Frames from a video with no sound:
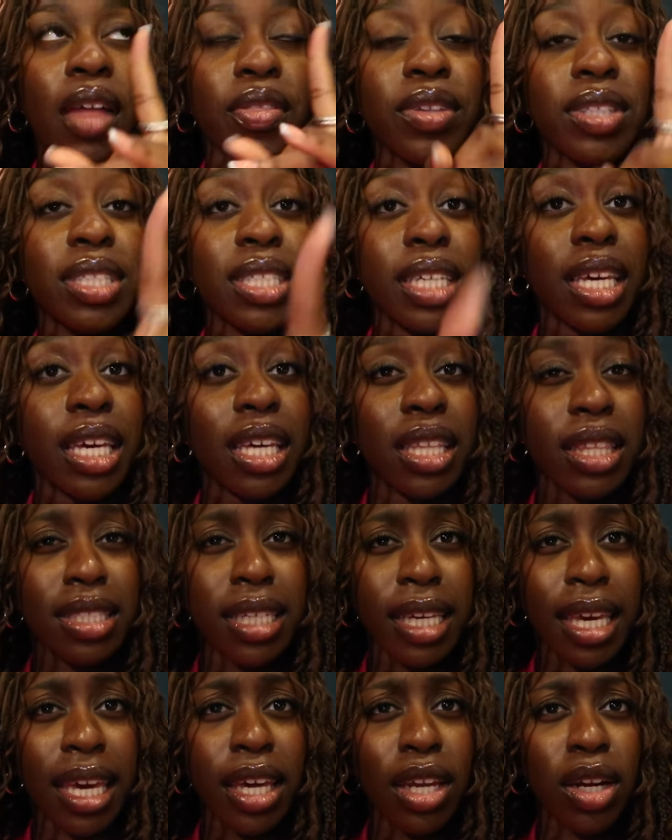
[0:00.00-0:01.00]
The
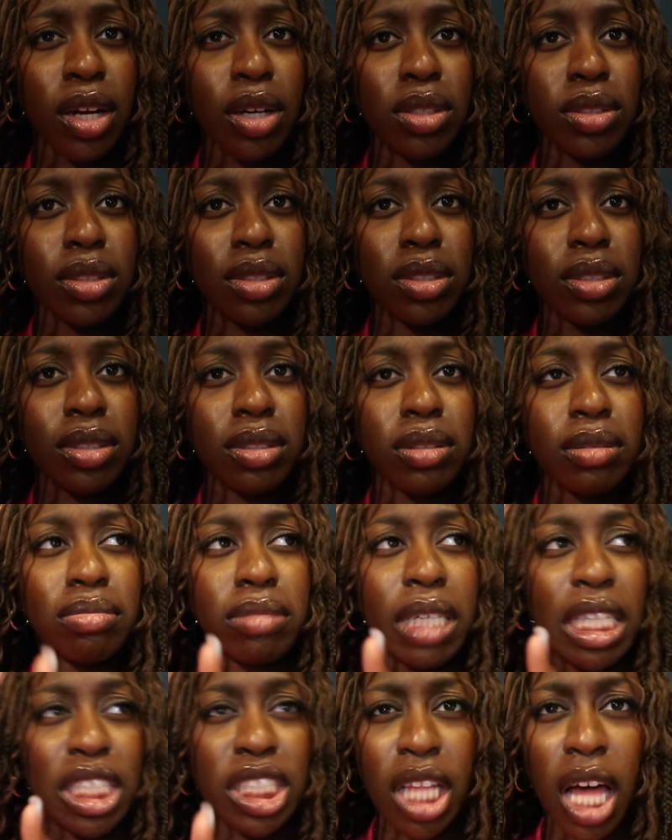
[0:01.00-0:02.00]
taquitos,
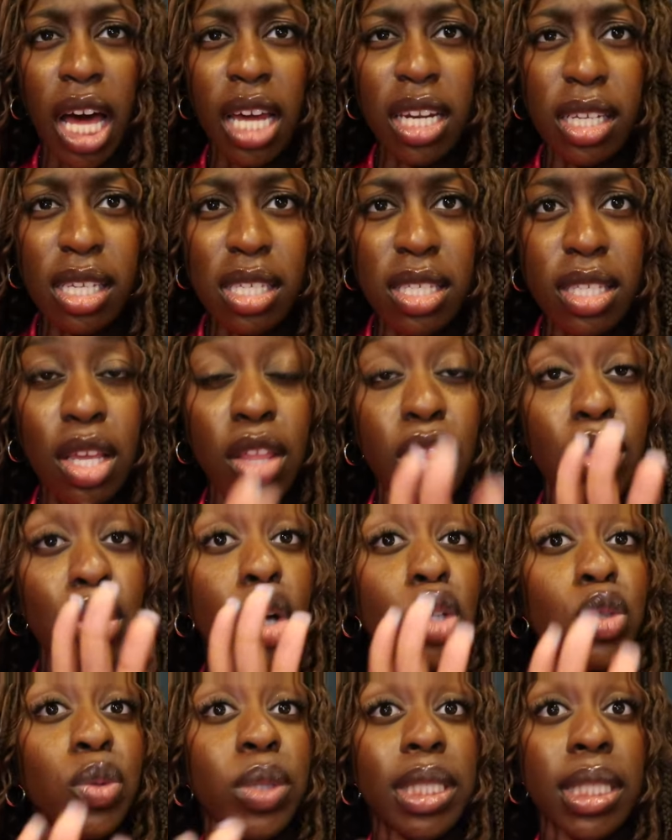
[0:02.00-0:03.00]
enchiladas,
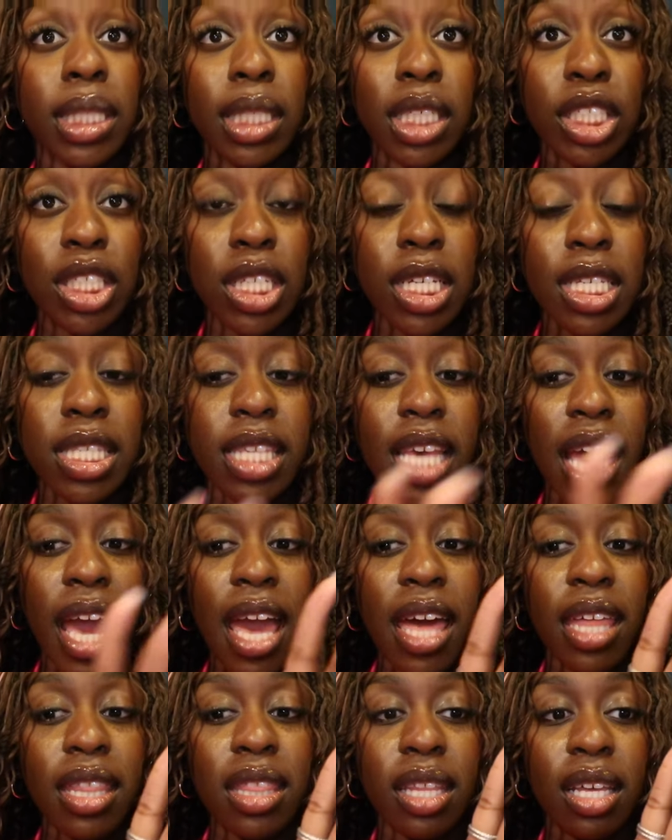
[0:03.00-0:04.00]
those were delicious.
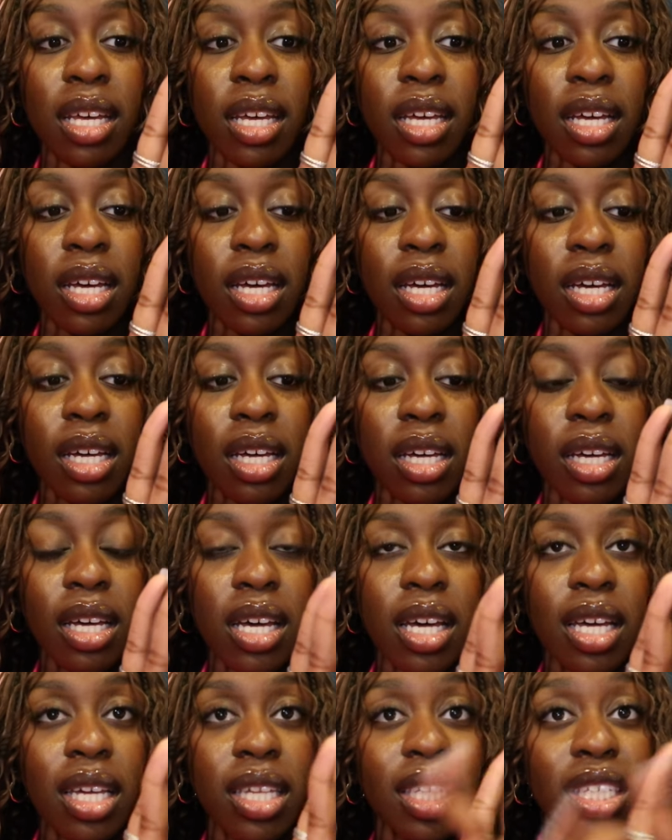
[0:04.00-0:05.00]
And
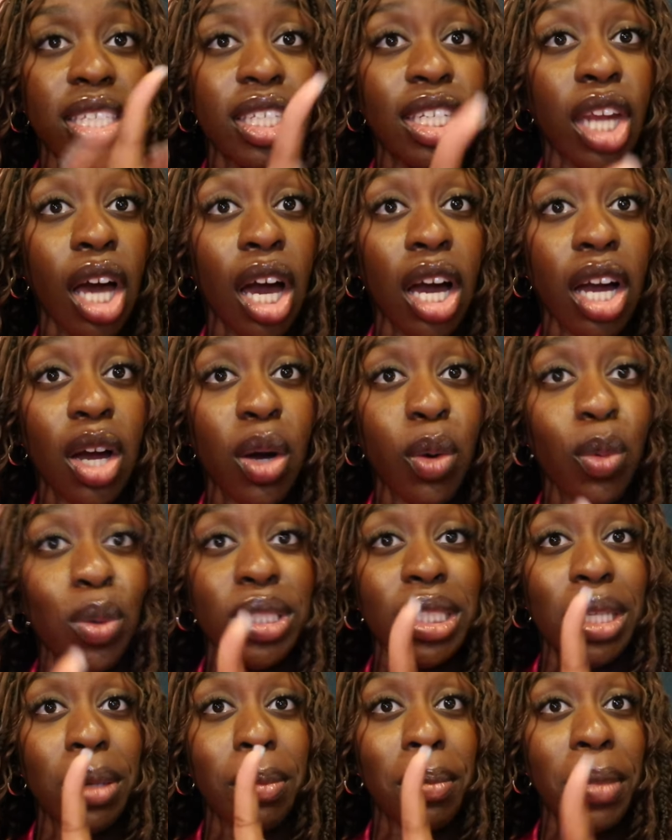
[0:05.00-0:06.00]
the duck
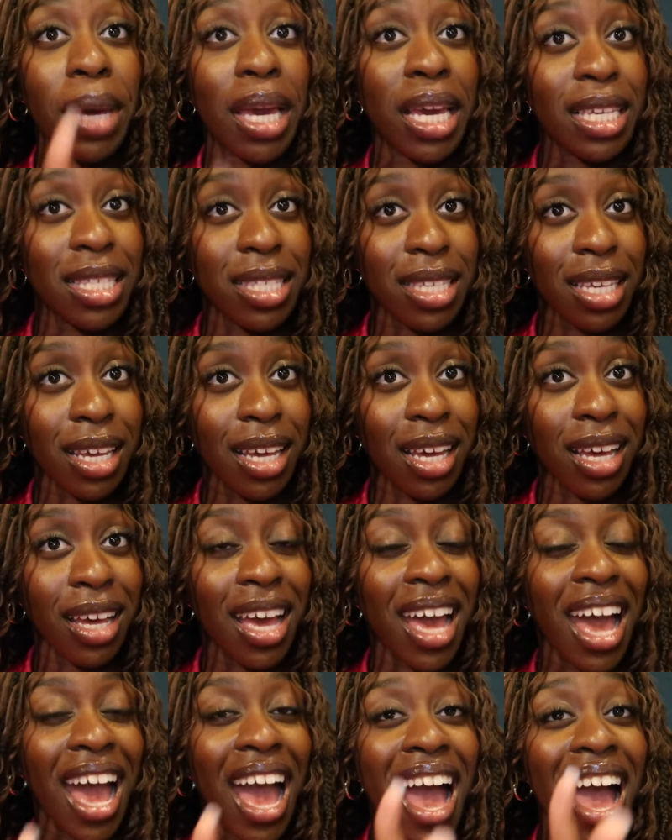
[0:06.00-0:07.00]
was amazing.
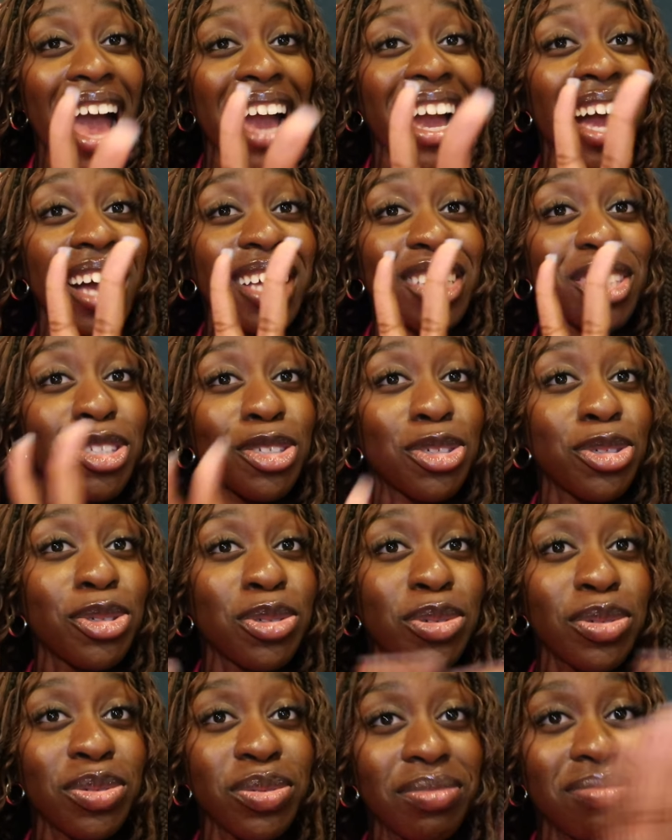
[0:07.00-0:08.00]
I got two
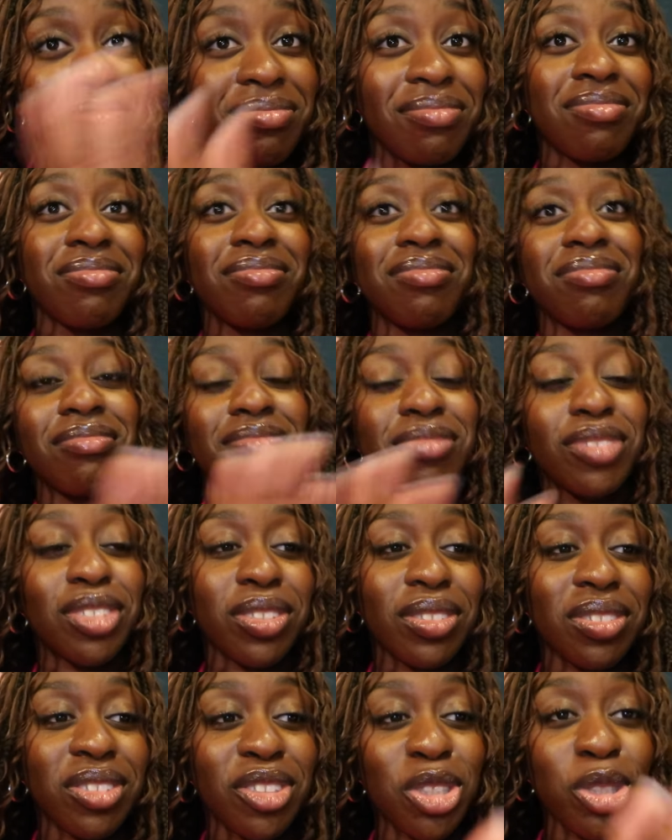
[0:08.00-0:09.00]

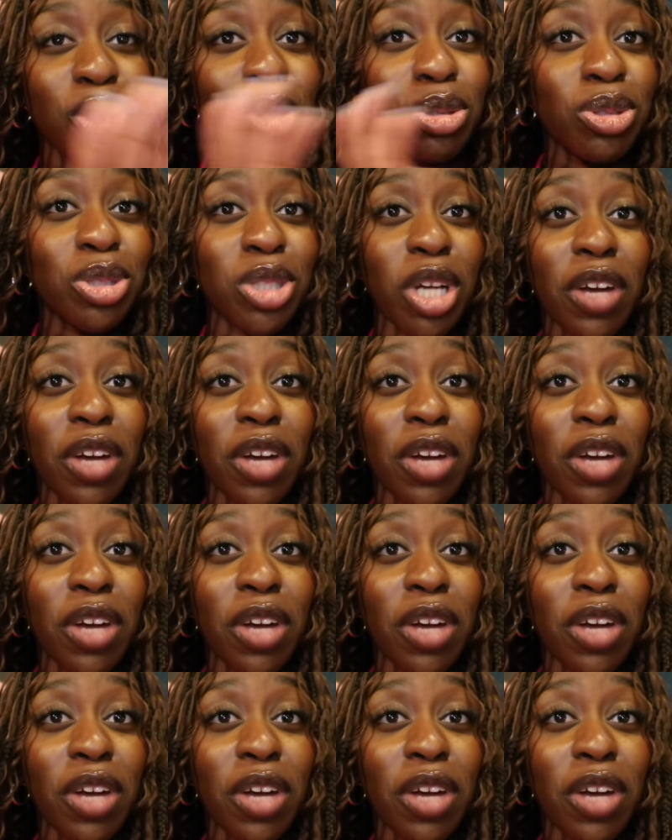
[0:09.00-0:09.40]
two